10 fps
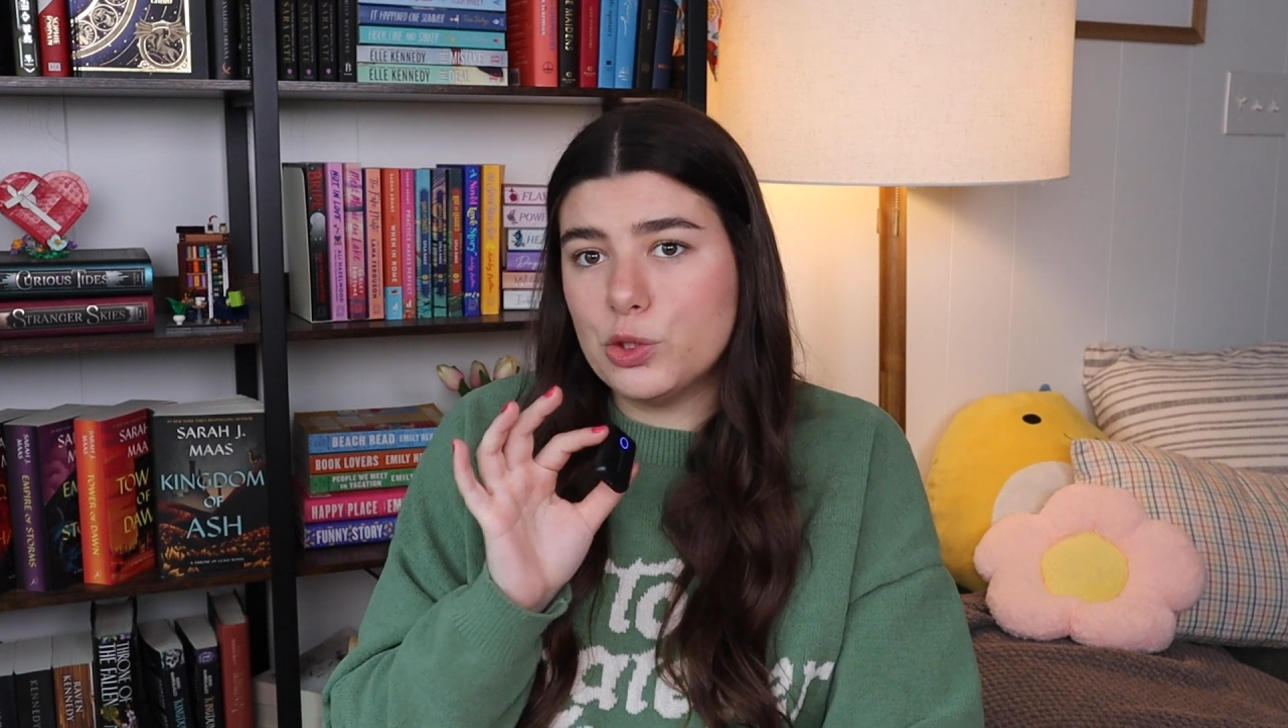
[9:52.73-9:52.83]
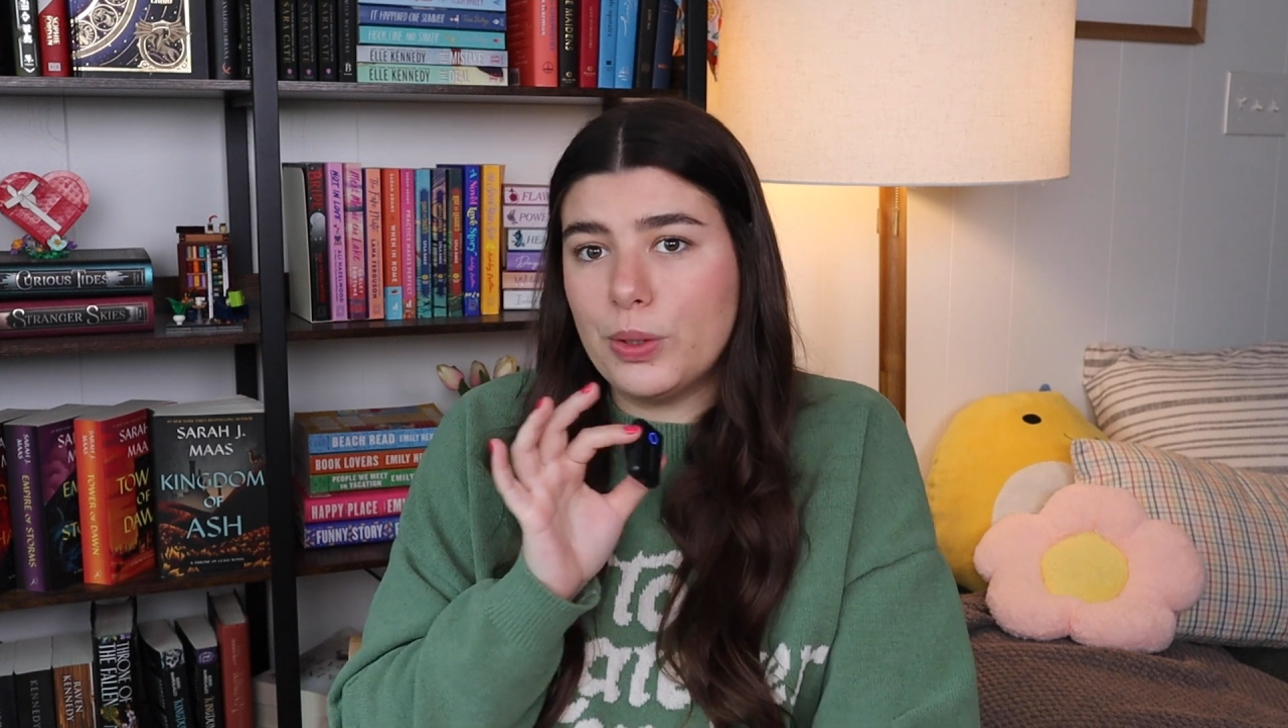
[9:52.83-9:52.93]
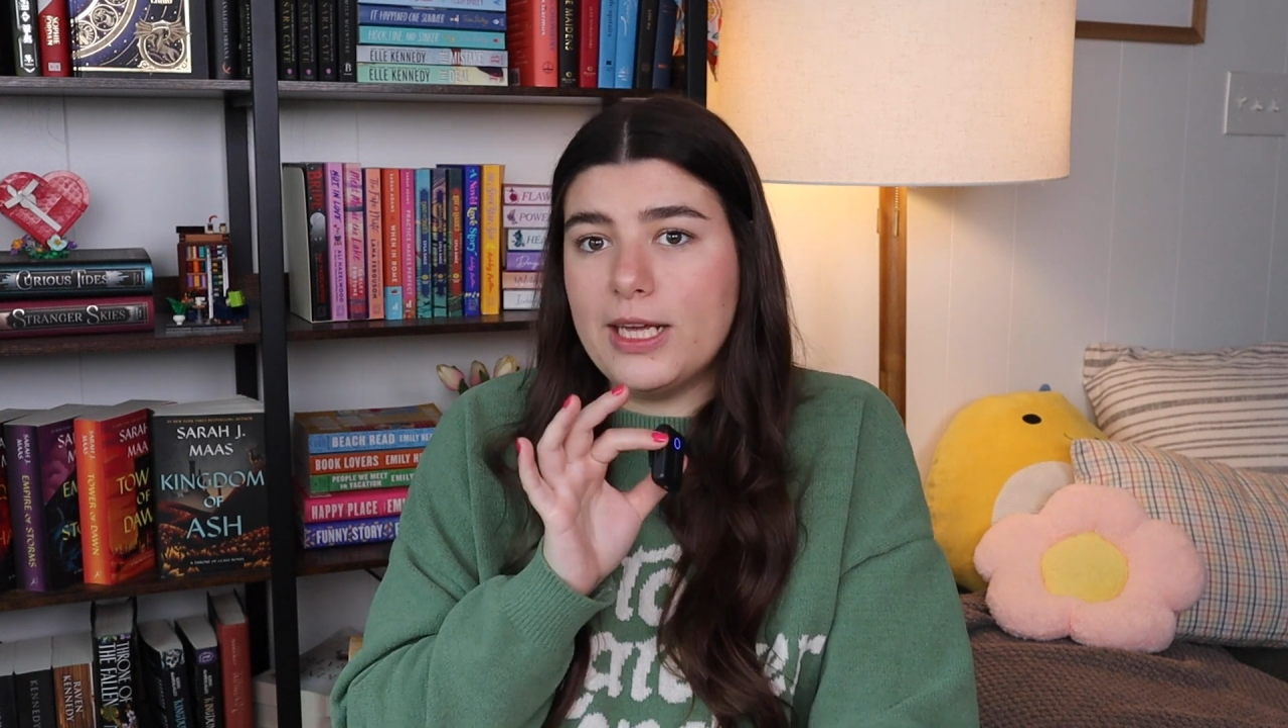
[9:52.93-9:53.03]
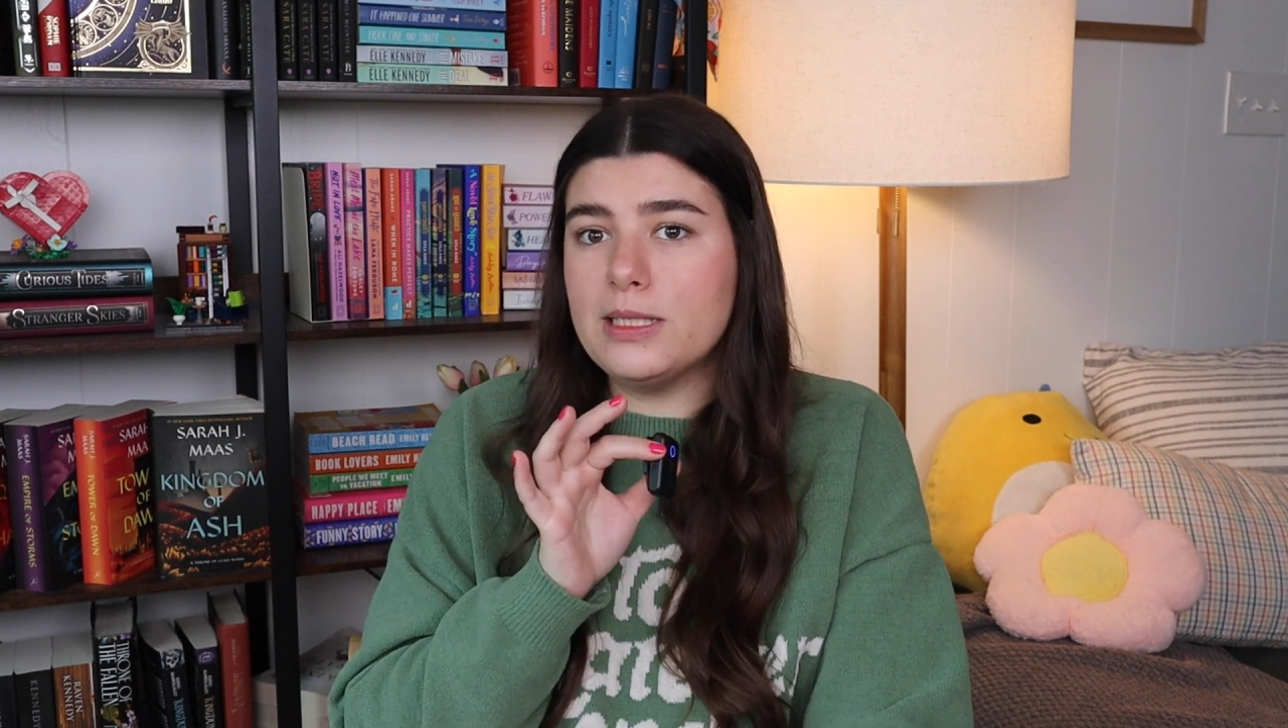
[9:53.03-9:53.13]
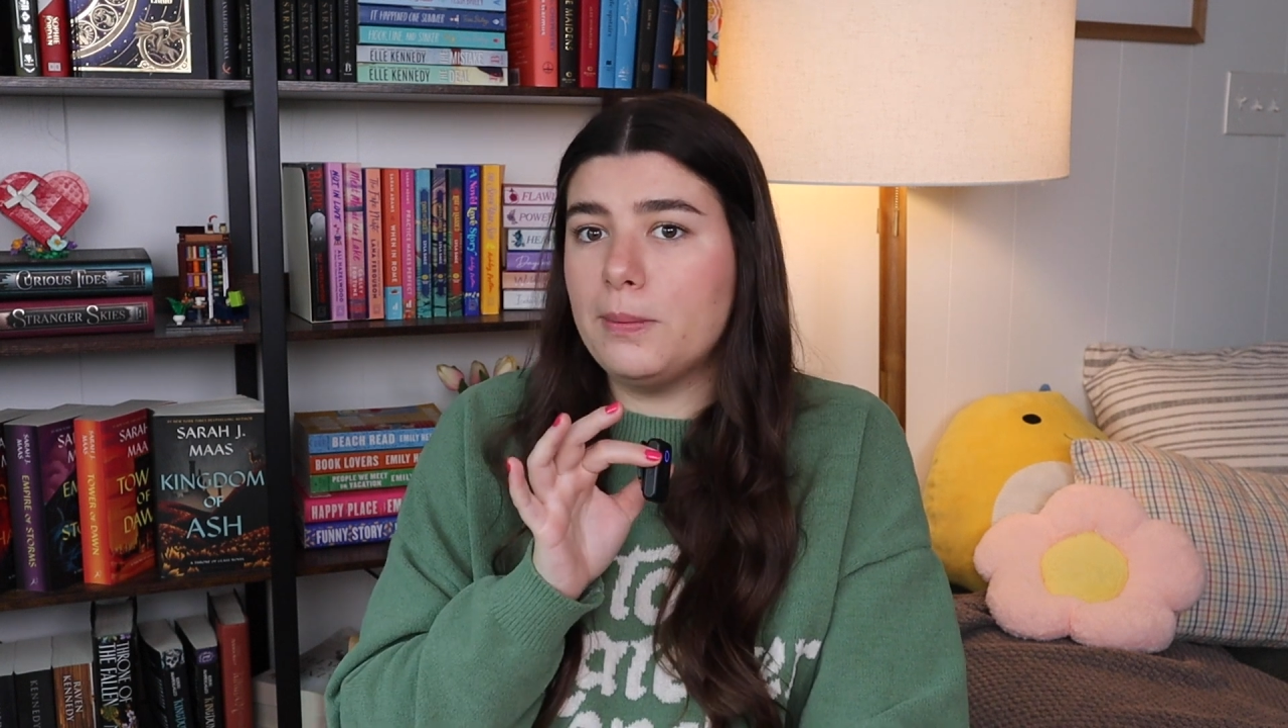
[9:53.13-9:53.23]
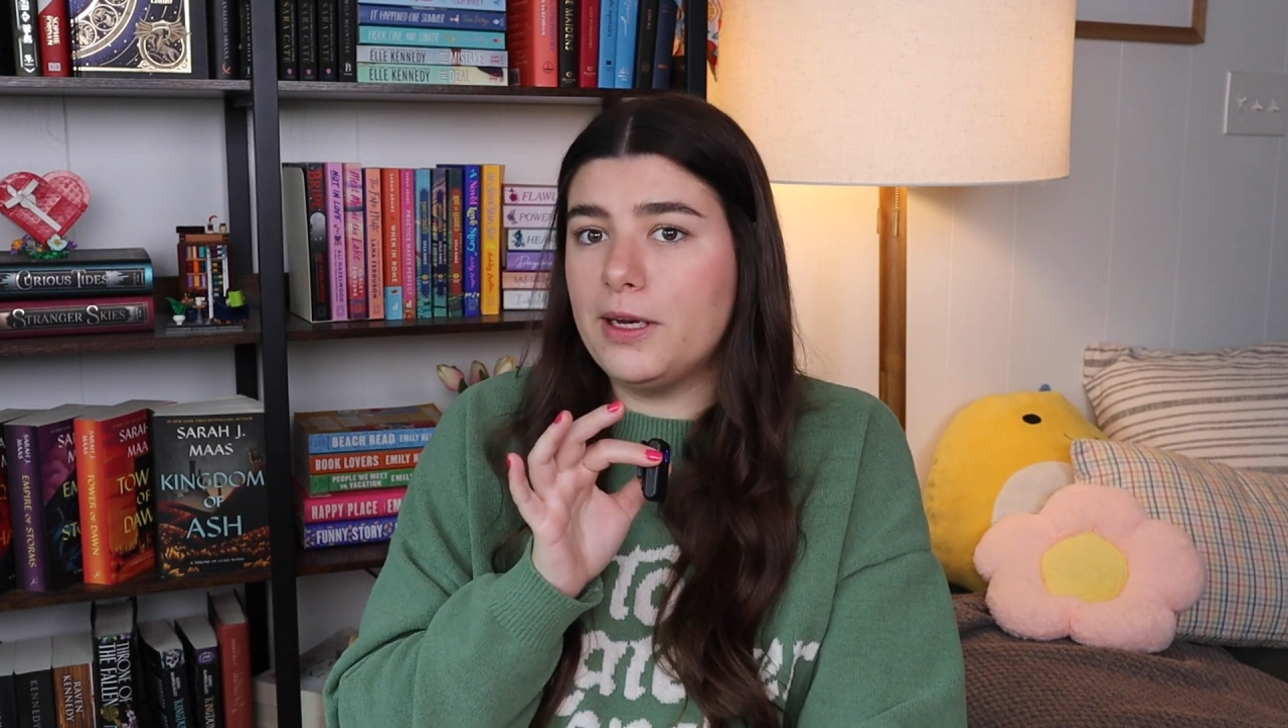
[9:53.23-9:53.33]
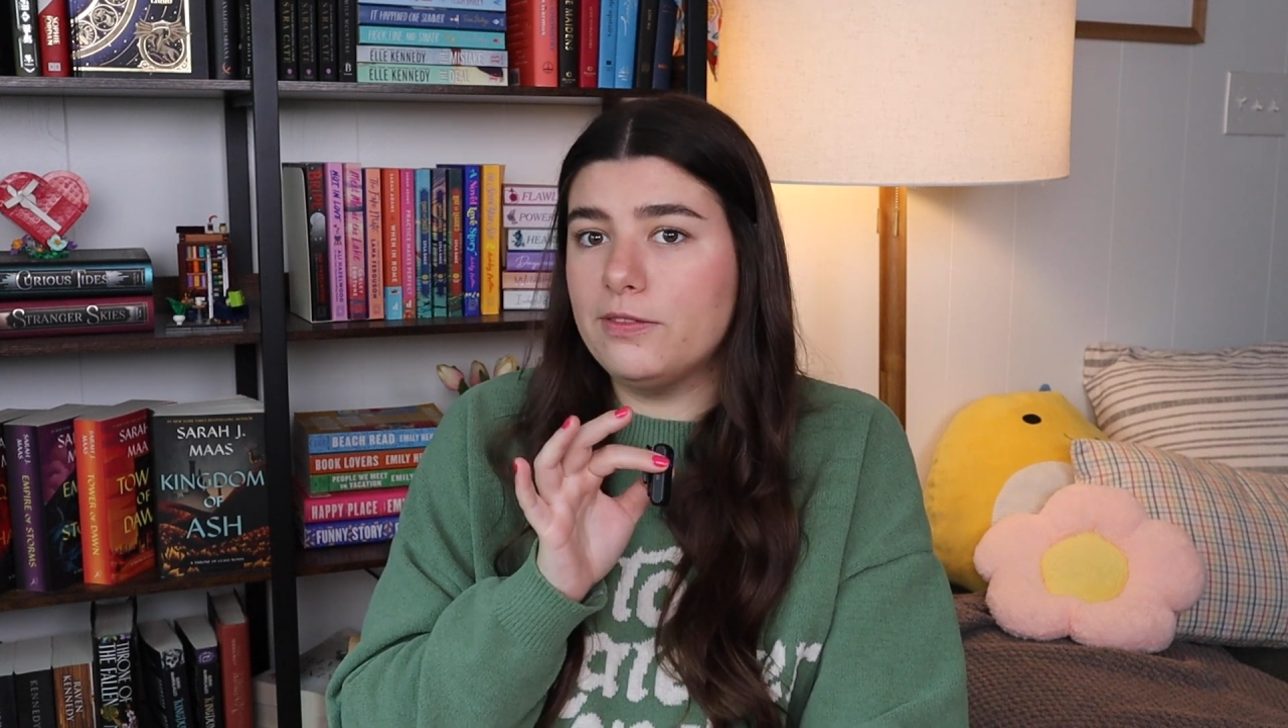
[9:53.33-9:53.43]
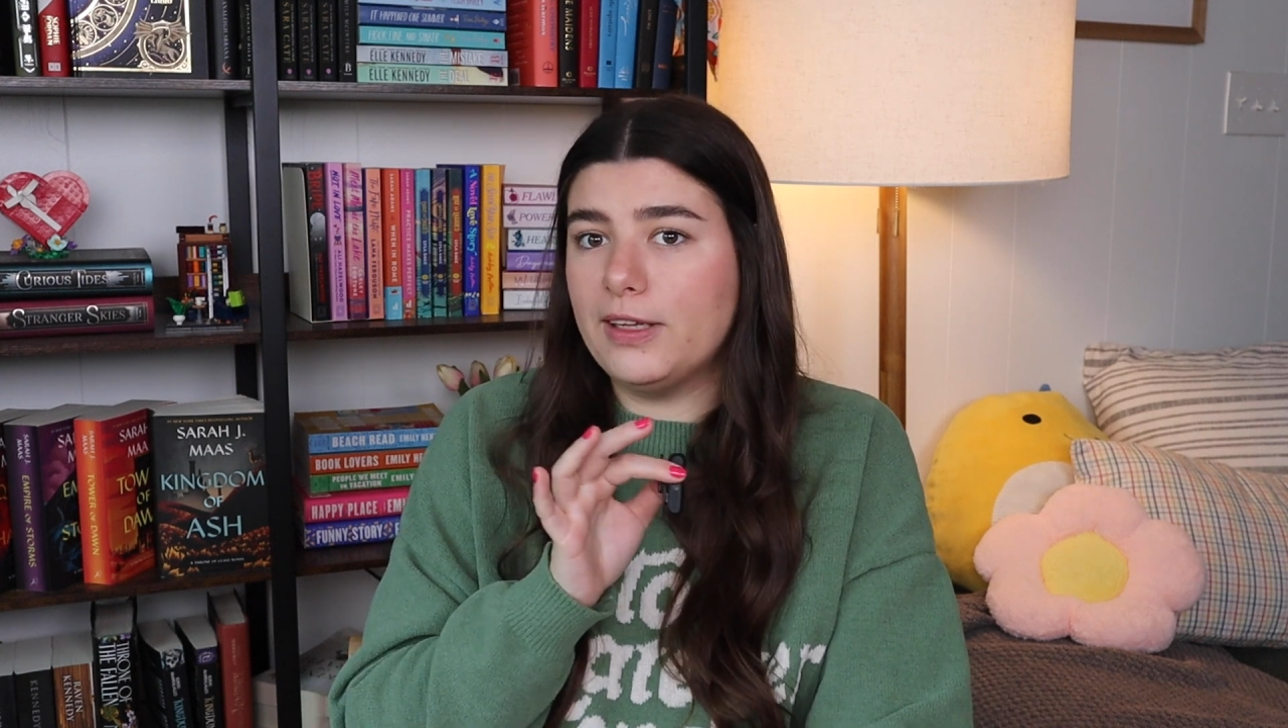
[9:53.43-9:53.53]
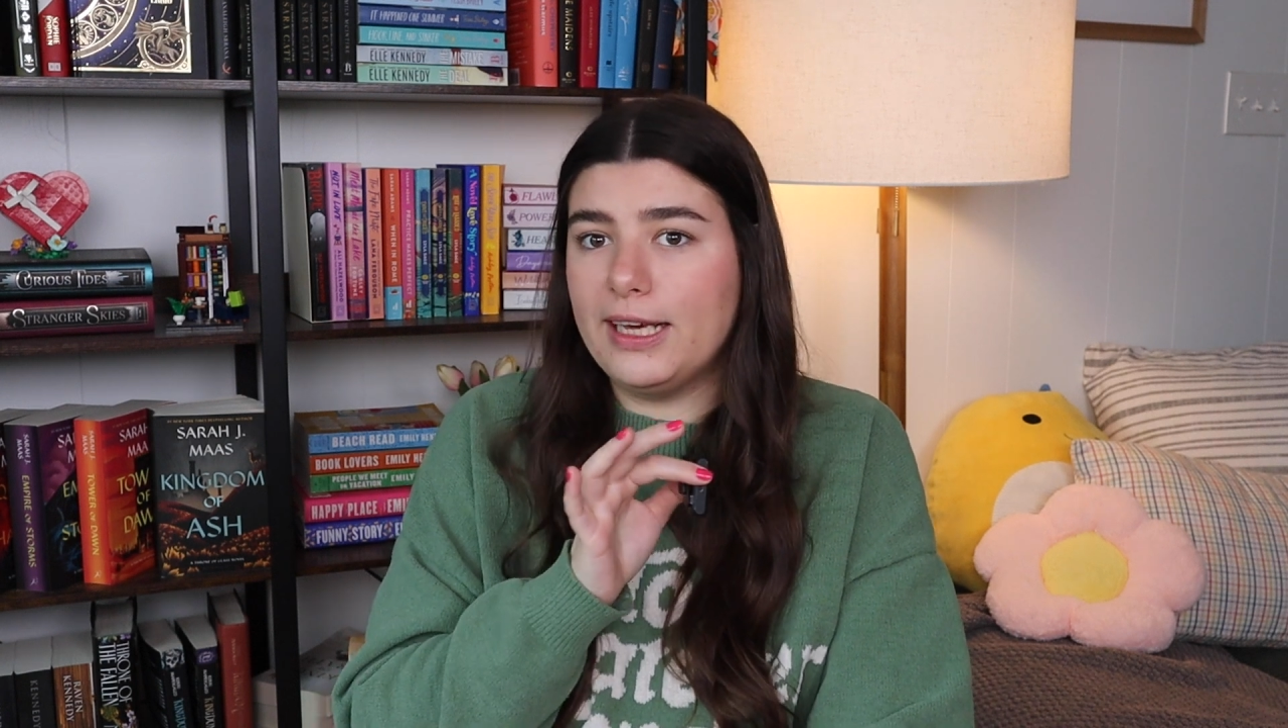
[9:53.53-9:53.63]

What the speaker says: so it is a bit of